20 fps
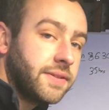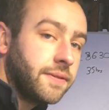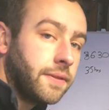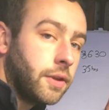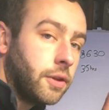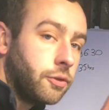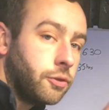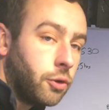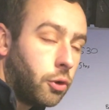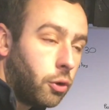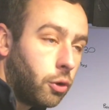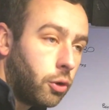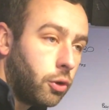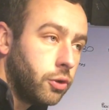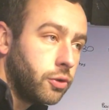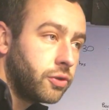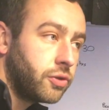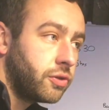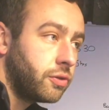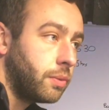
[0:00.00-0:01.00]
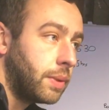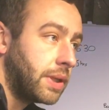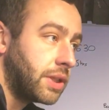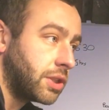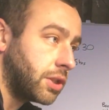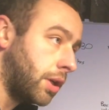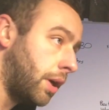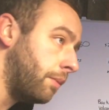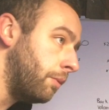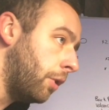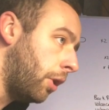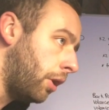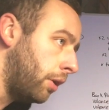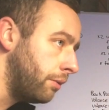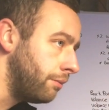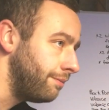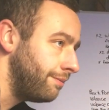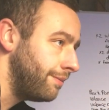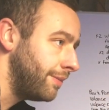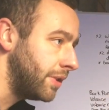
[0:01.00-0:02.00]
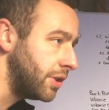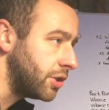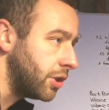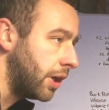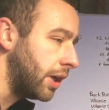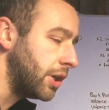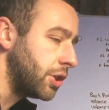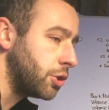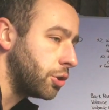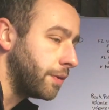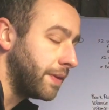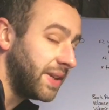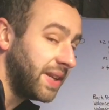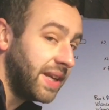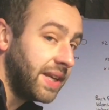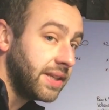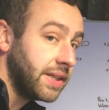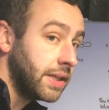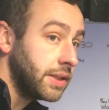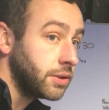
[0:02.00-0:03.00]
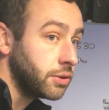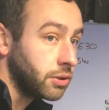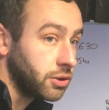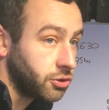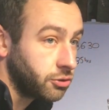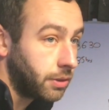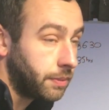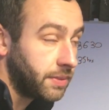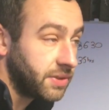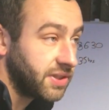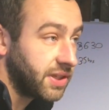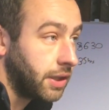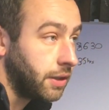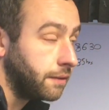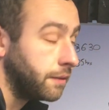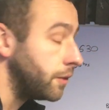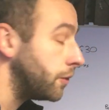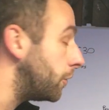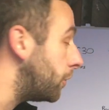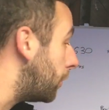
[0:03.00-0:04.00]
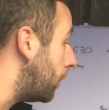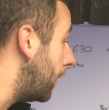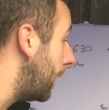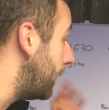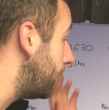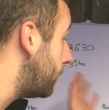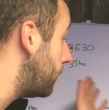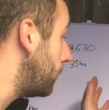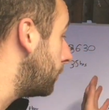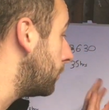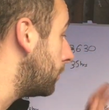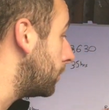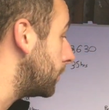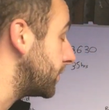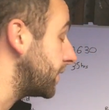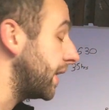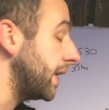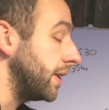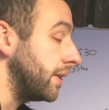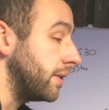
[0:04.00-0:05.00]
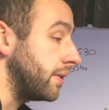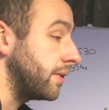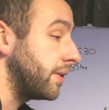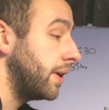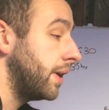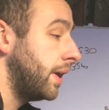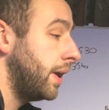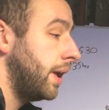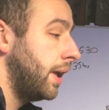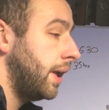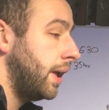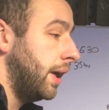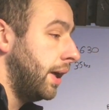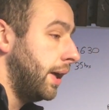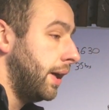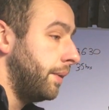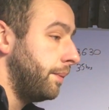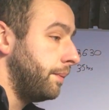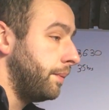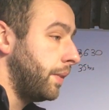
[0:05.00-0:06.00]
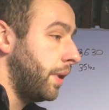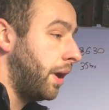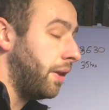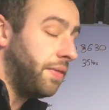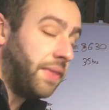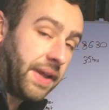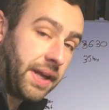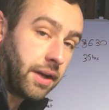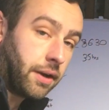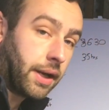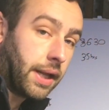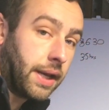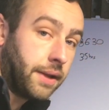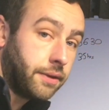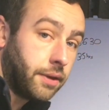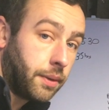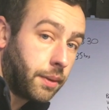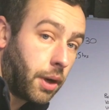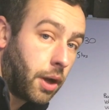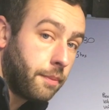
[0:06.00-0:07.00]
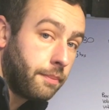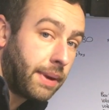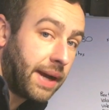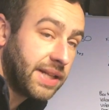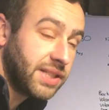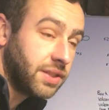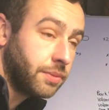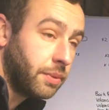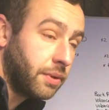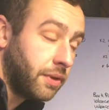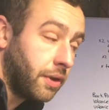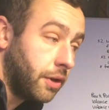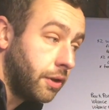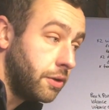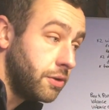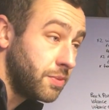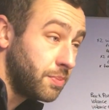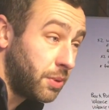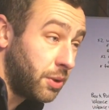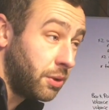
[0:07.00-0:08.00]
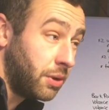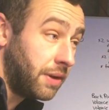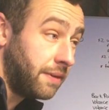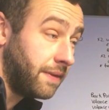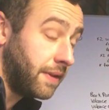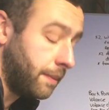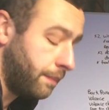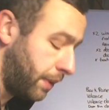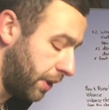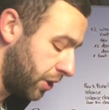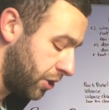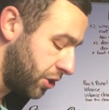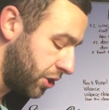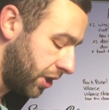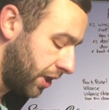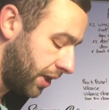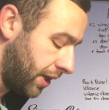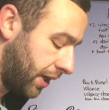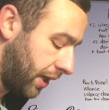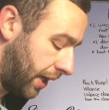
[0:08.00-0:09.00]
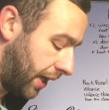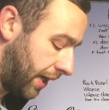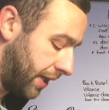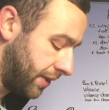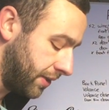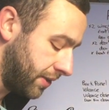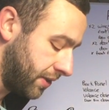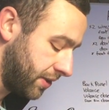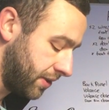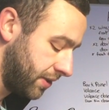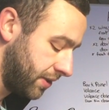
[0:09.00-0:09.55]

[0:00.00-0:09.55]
for the doors, which I'm not entirely sure if I need yet until I strip the skin off the door, and two door skins. I think I'm going to end up going pattern with those purely for the budget, and